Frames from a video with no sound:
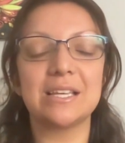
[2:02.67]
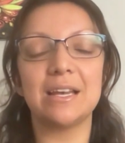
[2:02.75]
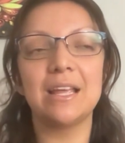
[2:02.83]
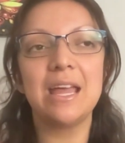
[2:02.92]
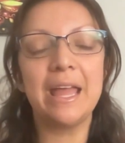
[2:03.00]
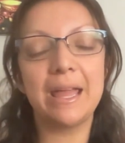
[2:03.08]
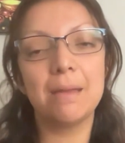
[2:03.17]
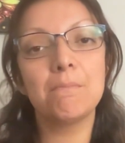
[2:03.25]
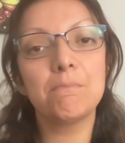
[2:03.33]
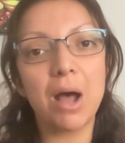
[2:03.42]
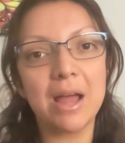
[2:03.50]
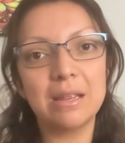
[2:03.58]
an
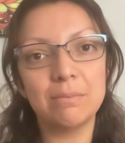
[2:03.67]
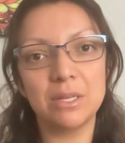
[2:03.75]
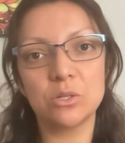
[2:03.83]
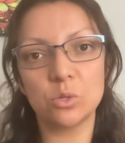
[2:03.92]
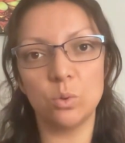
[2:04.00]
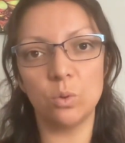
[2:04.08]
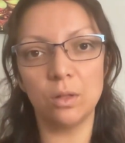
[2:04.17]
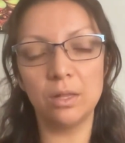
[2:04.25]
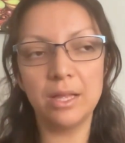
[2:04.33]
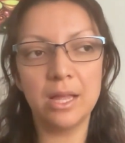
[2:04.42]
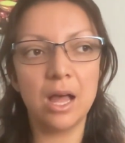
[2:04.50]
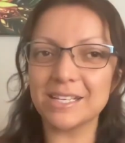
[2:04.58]
embodiment
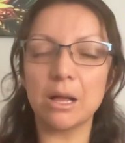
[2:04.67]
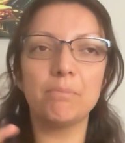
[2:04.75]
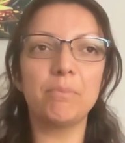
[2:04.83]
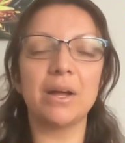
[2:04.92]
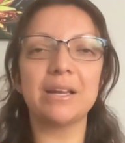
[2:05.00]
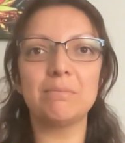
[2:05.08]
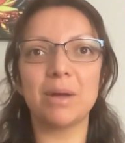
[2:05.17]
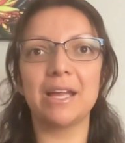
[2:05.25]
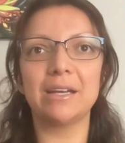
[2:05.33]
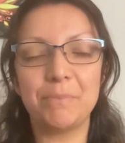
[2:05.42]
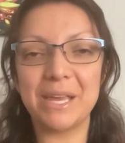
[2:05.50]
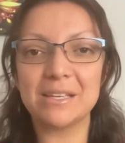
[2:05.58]
tool, a
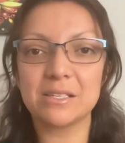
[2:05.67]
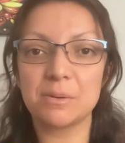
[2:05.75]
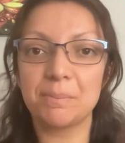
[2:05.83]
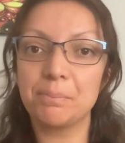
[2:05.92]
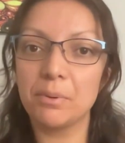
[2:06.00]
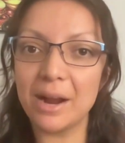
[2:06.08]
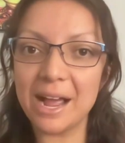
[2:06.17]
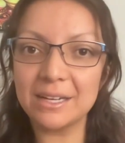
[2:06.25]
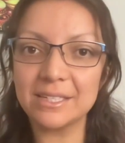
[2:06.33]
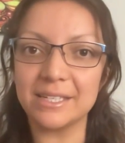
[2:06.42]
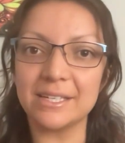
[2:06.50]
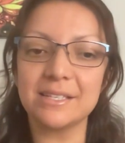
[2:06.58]
body-mind based
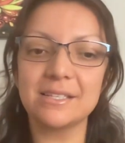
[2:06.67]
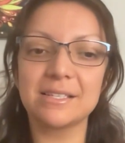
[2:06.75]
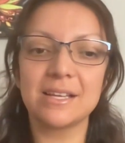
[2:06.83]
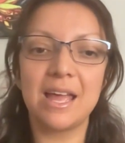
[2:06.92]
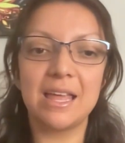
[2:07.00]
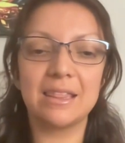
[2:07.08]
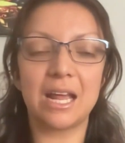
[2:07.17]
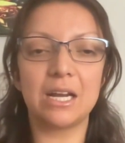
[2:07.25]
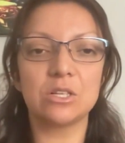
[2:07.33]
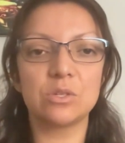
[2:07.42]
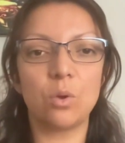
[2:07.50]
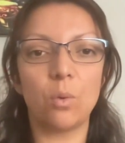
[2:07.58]
practice that
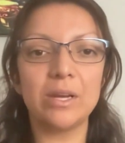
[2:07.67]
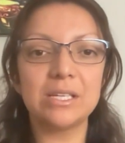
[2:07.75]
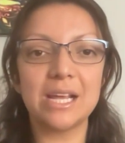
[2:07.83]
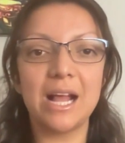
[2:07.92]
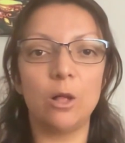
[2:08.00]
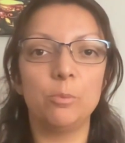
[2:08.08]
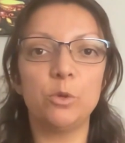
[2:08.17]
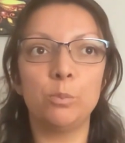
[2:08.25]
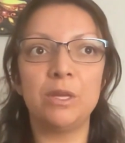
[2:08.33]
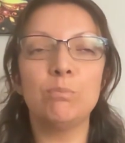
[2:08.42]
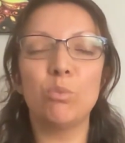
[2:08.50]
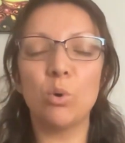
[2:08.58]
is going to help you
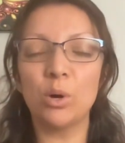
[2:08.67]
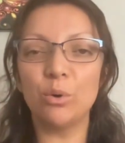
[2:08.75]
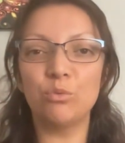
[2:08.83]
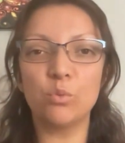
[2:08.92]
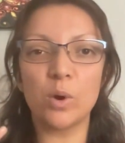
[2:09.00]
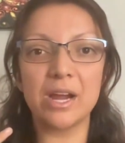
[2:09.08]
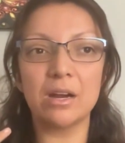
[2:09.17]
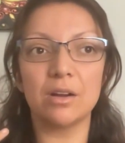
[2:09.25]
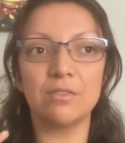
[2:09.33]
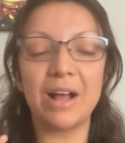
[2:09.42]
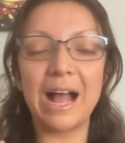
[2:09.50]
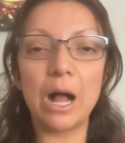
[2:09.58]
be more aware
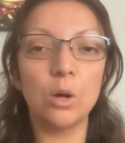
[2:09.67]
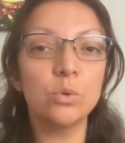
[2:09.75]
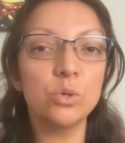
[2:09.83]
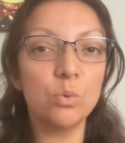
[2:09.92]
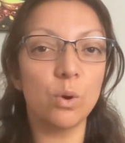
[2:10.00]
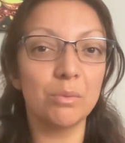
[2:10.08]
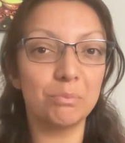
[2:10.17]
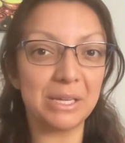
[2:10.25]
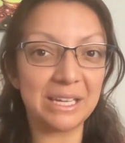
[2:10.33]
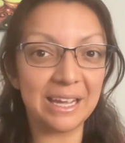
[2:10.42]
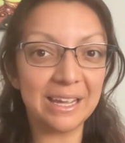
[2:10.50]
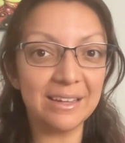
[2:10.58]
of how you are
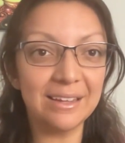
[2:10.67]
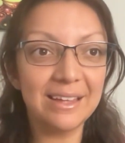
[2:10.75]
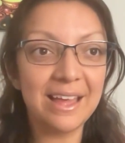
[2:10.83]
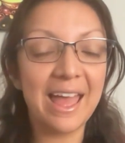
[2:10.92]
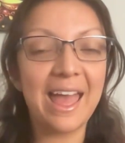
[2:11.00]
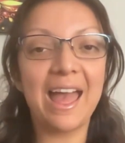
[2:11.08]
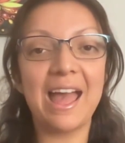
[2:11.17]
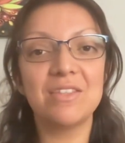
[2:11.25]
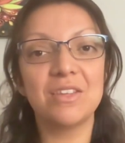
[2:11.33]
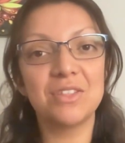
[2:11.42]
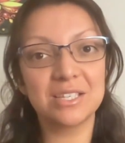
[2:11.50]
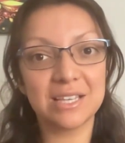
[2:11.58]
being.
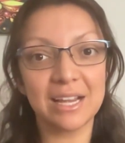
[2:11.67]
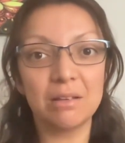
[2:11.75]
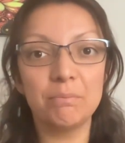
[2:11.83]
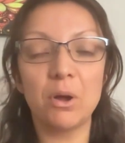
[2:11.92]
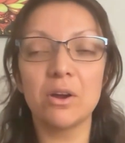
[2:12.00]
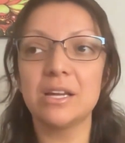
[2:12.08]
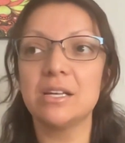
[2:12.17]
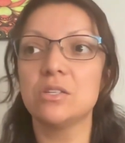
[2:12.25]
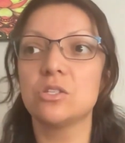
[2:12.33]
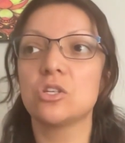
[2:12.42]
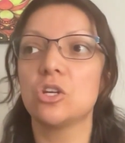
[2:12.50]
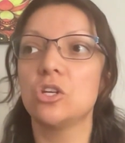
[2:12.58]
And then the second part
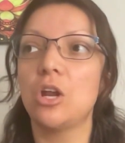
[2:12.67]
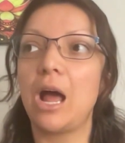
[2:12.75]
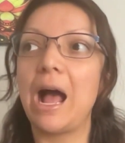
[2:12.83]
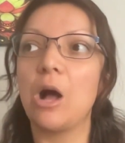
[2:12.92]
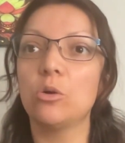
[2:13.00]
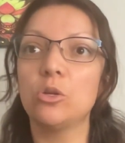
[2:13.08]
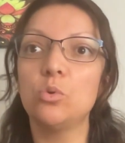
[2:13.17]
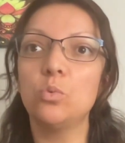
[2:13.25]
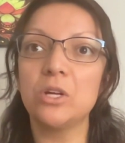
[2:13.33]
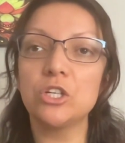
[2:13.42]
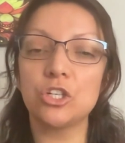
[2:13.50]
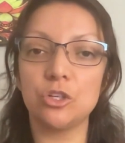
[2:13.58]
is how you
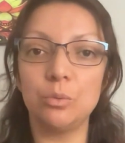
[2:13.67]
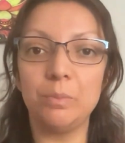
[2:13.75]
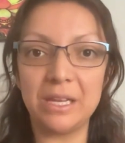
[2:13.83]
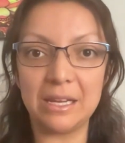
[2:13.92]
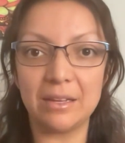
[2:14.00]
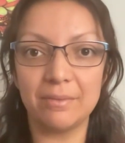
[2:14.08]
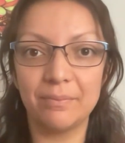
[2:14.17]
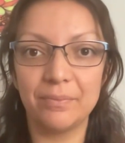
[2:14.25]
wish to be.